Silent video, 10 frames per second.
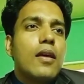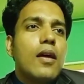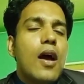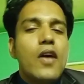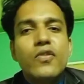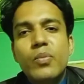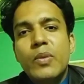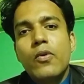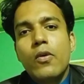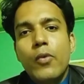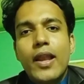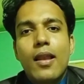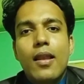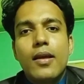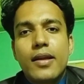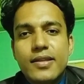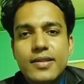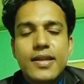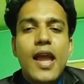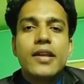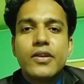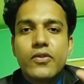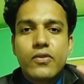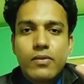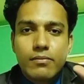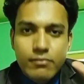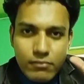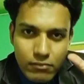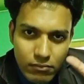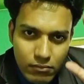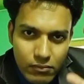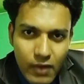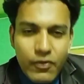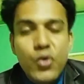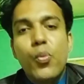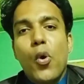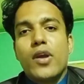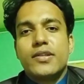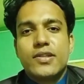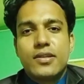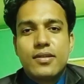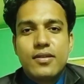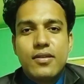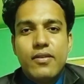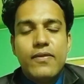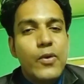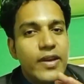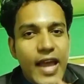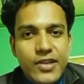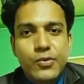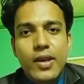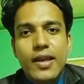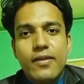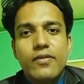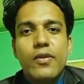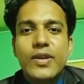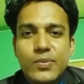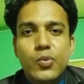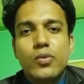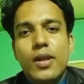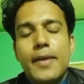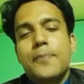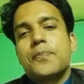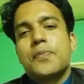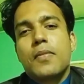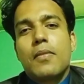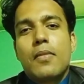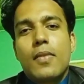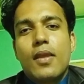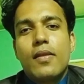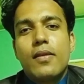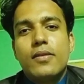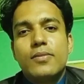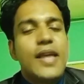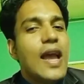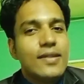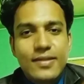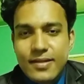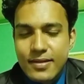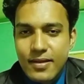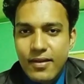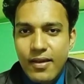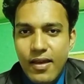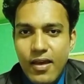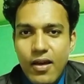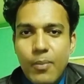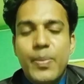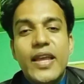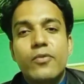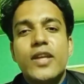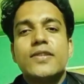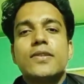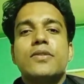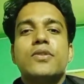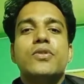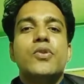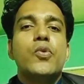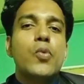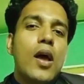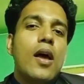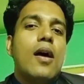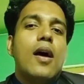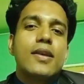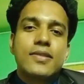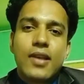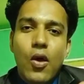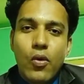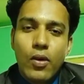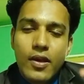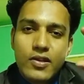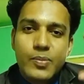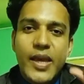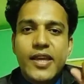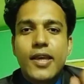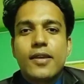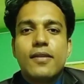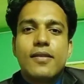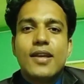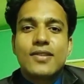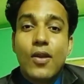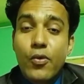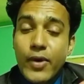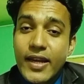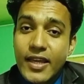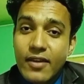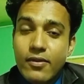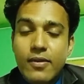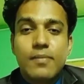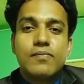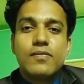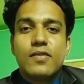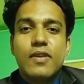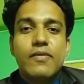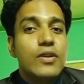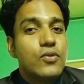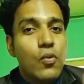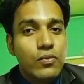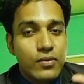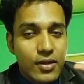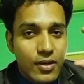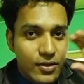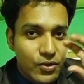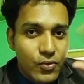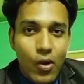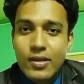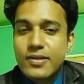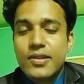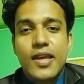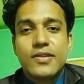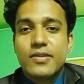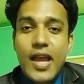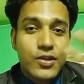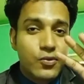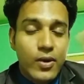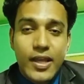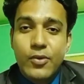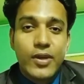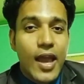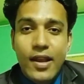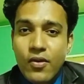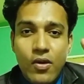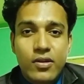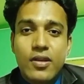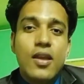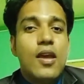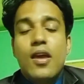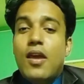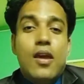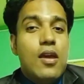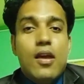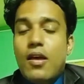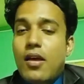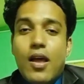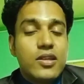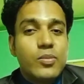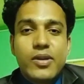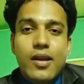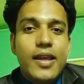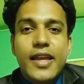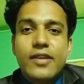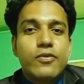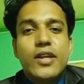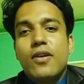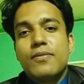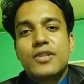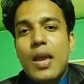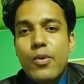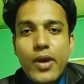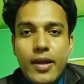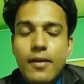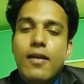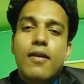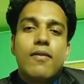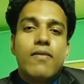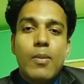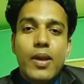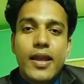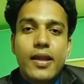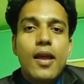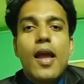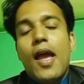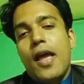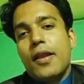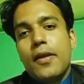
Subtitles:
other people will understand your viewpoints very naturally, very smoothly. That's big reason to do a slow speaking, a slow reading even. If you don't do all these things naturally, you cannot ultimately get rid of stammering, fumbling, and